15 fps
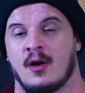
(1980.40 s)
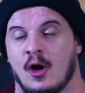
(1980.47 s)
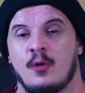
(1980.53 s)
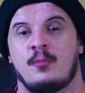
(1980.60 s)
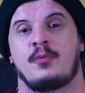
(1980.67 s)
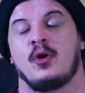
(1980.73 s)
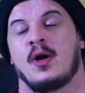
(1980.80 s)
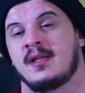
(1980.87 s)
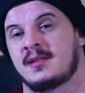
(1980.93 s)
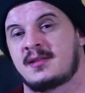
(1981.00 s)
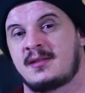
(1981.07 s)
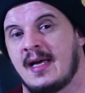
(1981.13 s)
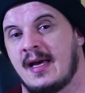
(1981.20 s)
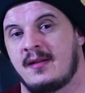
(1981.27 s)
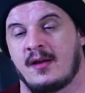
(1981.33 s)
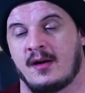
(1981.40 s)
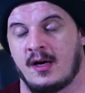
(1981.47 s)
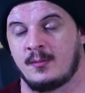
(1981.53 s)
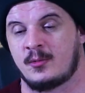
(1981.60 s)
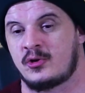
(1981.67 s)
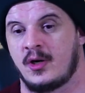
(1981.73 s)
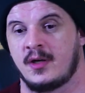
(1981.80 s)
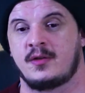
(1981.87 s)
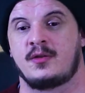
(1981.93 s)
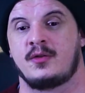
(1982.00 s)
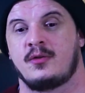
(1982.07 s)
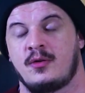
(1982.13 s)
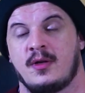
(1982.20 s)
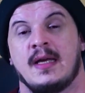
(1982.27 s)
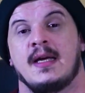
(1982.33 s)
hope you understand that I'm trying
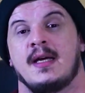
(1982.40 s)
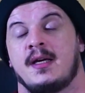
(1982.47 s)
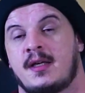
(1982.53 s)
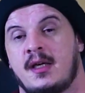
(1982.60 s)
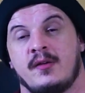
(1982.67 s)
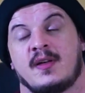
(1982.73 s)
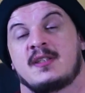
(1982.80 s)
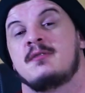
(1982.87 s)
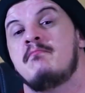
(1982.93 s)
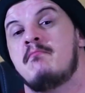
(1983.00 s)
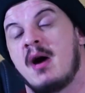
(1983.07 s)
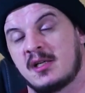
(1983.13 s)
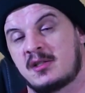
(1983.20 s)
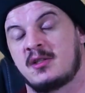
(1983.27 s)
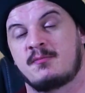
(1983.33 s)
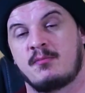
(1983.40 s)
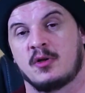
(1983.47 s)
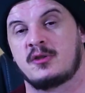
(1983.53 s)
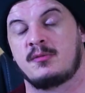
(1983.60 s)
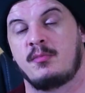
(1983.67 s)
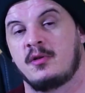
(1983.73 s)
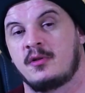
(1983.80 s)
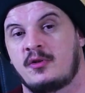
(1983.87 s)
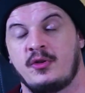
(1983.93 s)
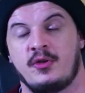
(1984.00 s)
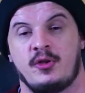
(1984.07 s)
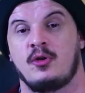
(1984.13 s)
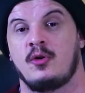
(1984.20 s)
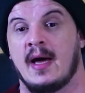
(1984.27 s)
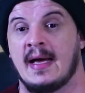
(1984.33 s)
to give as much as possible to
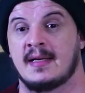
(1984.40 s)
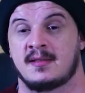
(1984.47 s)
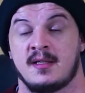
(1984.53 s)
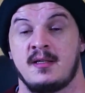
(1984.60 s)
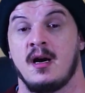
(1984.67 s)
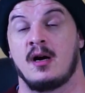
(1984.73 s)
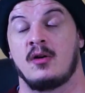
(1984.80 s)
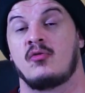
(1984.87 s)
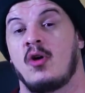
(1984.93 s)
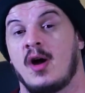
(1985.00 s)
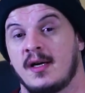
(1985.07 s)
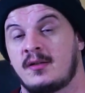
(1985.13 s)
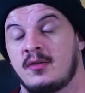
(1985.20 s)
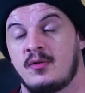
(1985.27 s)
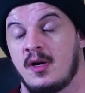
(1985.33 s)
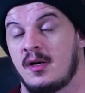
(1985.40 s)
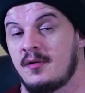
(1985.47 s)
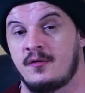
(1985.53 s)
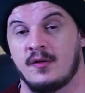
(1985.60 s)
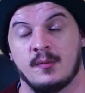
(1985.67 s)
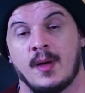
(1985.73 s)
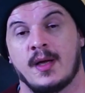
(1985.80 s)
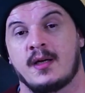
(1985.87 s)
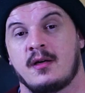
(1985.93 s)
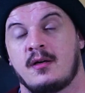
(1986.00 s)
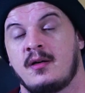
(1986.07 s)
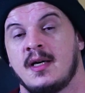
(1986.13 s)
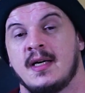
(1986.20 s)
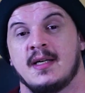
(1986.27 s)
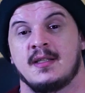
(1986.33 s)
you as a young writer, young
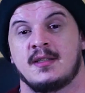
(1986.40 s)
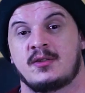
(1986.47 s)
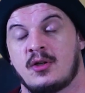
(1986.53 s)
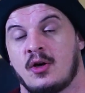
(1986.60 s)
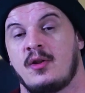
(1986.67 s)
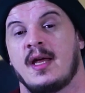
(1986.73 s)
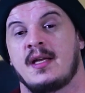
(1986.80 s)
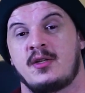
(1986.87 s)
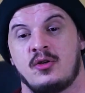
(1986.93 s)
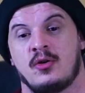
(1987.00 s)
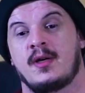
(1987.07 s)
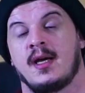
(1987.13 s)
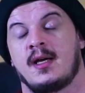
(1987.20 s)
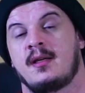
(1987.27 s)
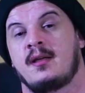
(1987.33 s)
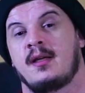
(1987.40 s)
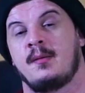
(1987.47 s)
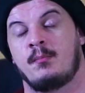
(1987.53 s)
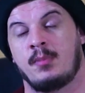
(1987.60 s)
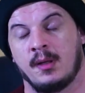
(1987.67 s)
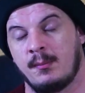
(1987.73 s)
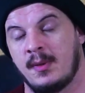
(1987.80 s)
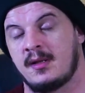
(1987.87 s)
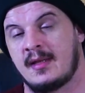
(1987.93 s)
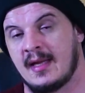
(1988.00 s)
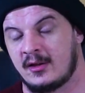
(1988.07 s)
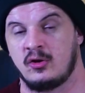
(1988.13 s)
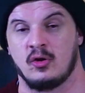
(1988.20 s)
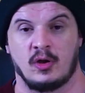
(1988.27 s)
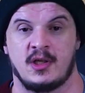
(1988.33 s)
filmmaker, so that you can implement
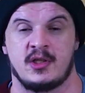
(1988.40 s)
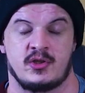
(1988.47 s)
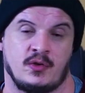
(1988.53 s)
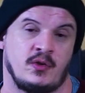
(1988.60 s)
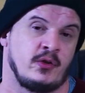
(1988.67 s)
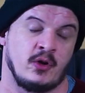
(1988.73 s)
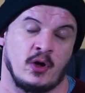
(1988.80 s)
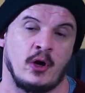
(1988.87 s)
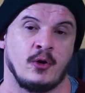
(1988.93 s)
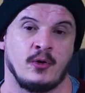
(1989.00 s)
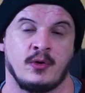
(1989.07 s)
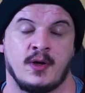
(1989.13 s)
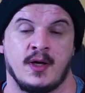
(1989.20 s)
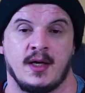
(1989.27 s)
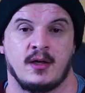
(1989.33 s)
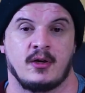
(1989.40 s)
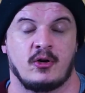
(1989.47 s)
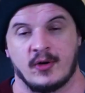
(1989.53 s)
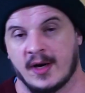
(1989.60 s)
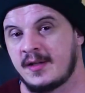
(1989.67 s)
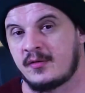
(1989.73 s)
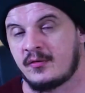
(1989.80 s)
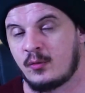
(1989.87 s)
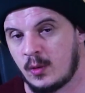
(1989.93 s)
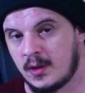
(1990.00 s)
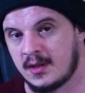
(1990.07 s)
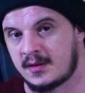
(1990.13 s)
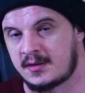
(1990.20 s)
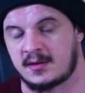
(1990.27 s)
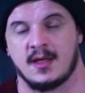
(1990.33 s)
that knowledge into your own creative
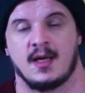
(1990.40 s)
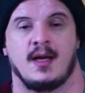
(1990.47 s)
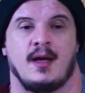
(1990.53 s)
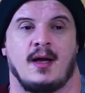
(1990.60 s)
works.